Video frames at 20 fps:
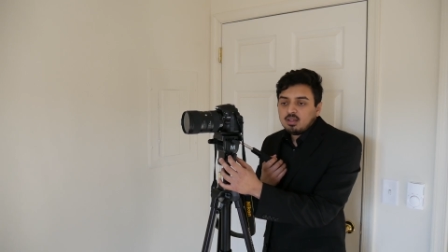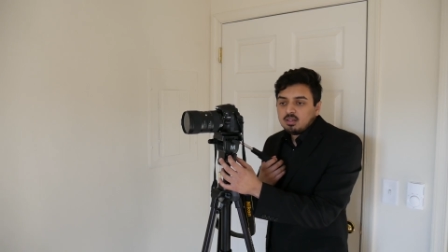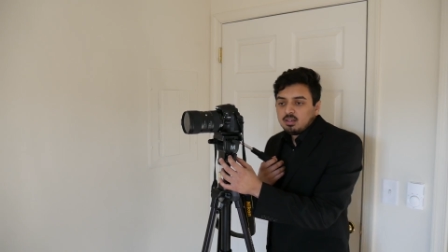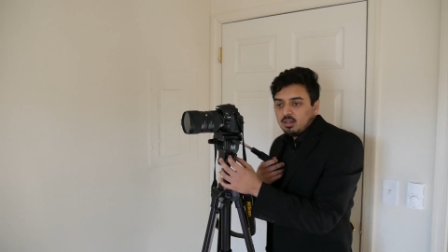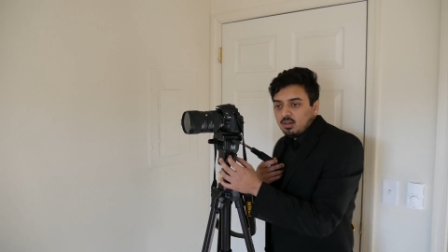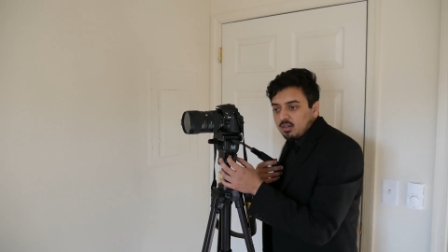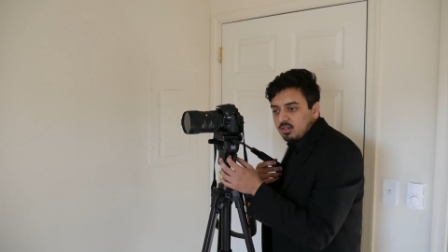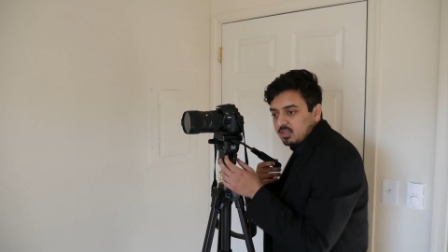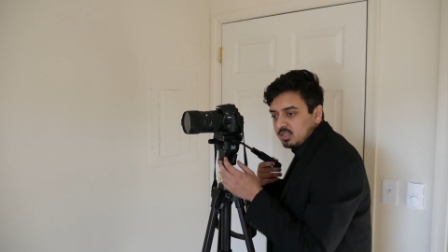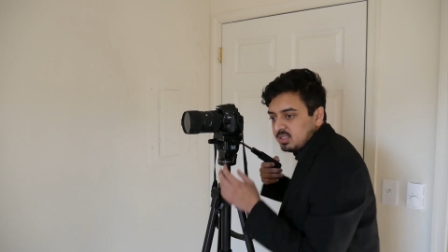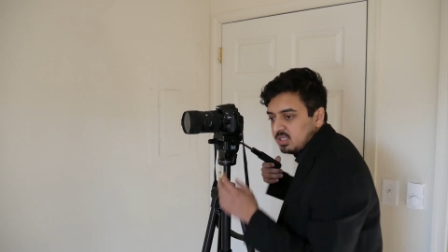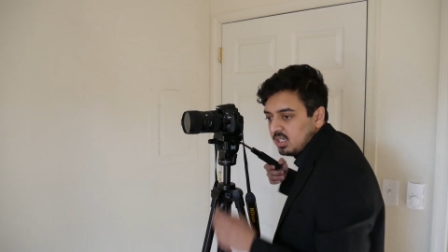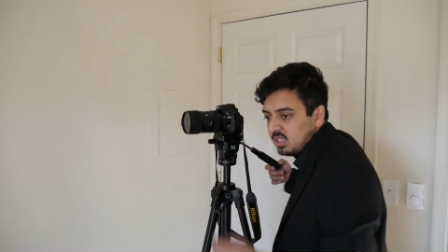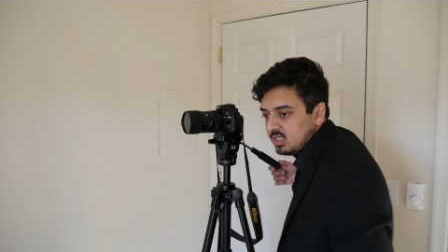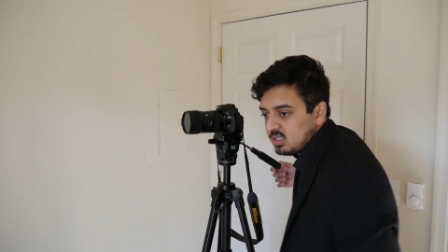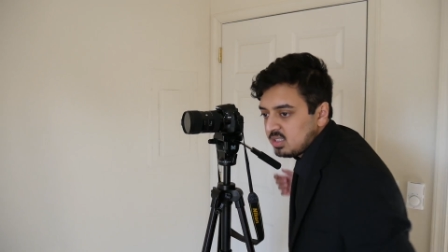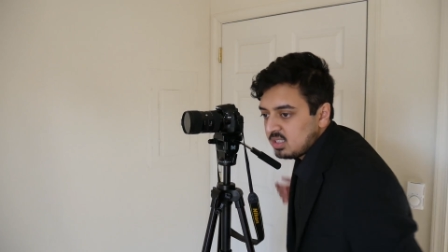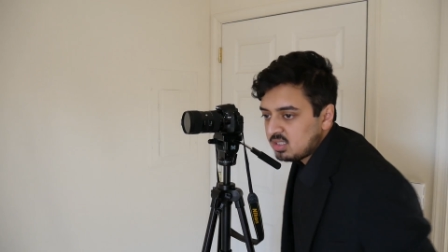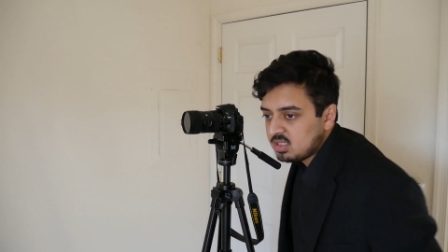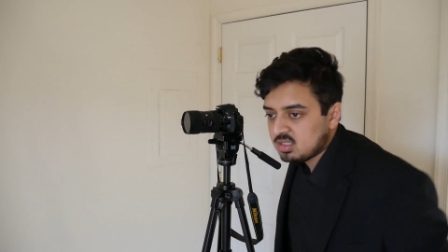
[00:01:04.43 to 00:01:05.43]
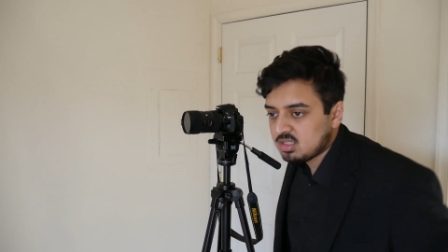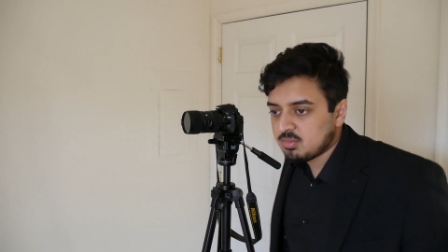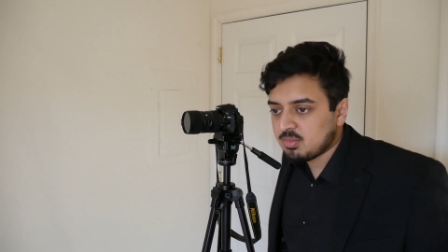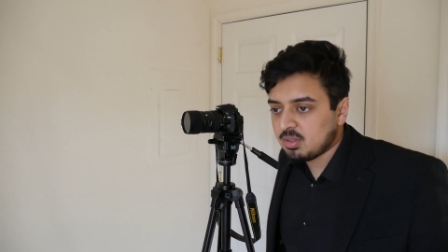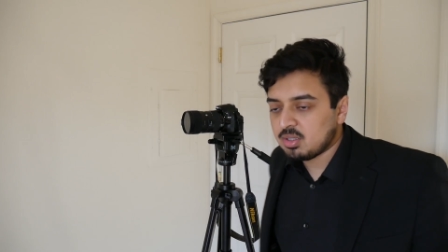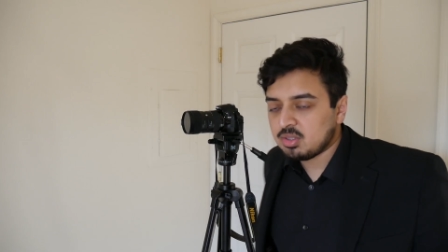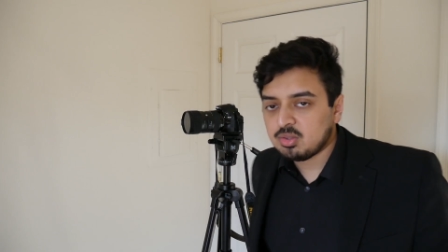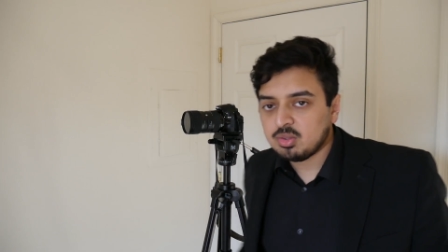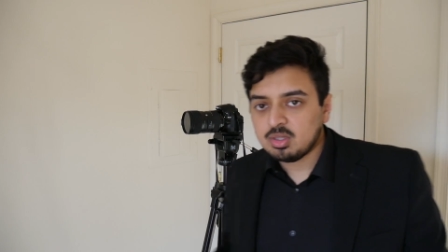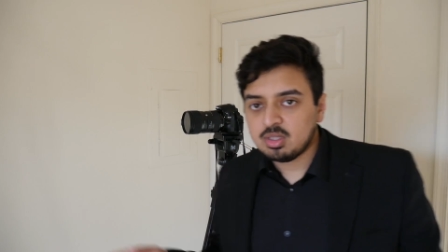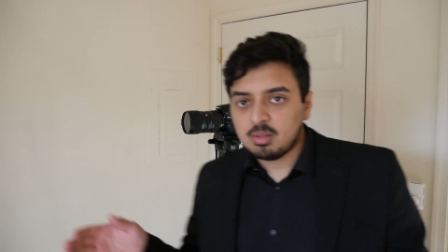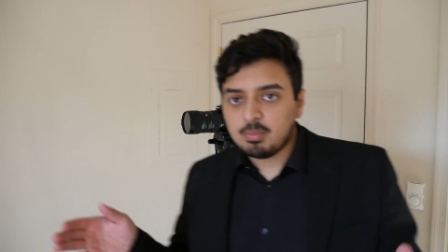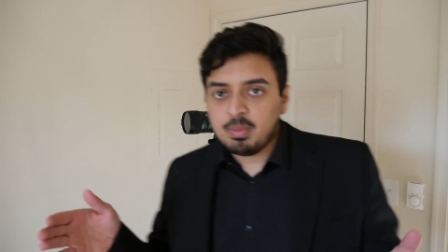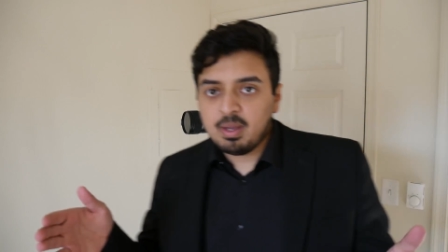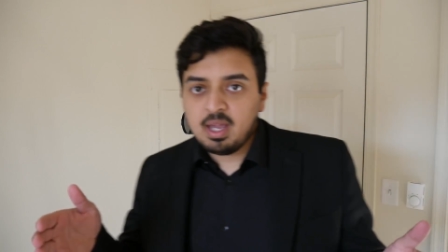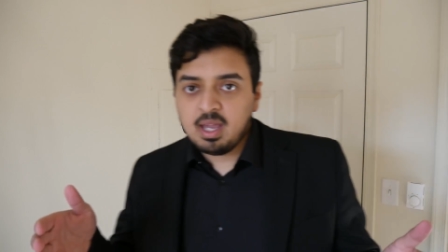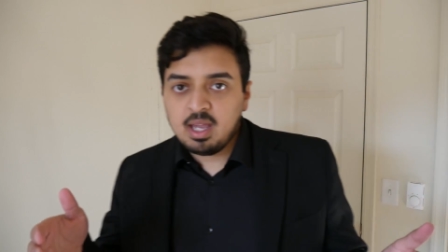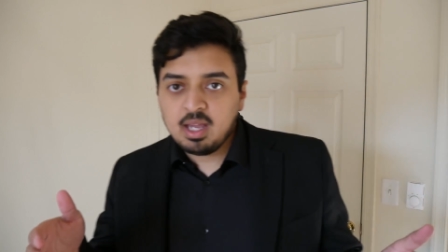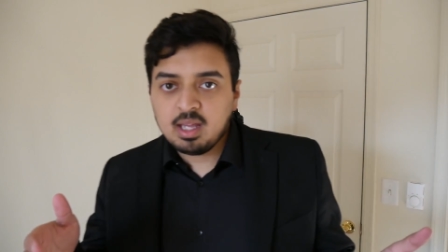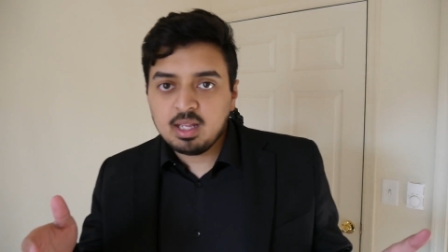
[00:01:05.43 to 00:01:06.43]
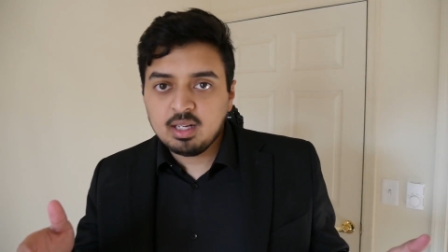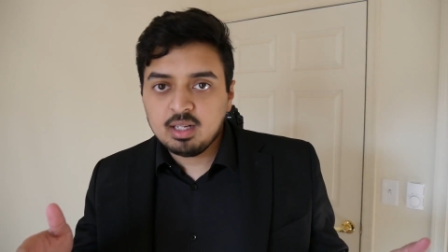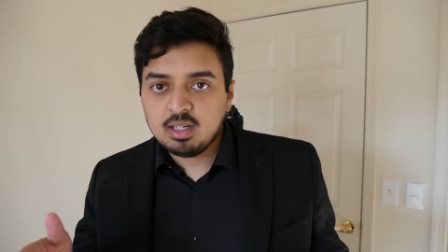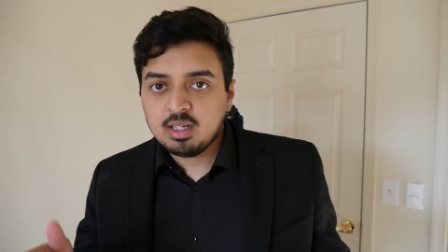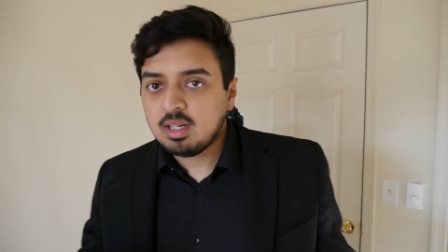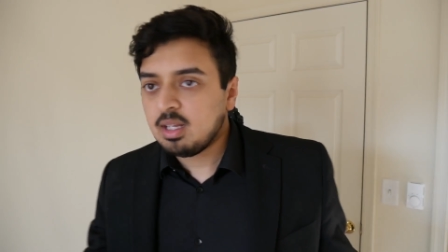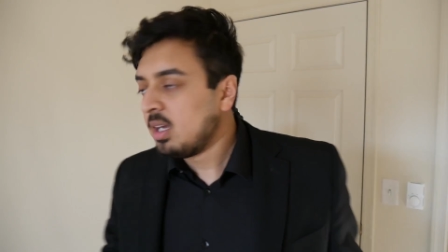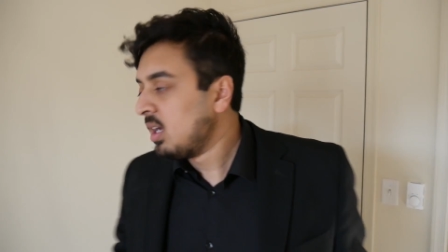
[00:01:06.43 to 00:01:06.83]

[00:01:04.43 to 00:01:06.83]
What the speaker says: Now understand, it's not just about doing the pan.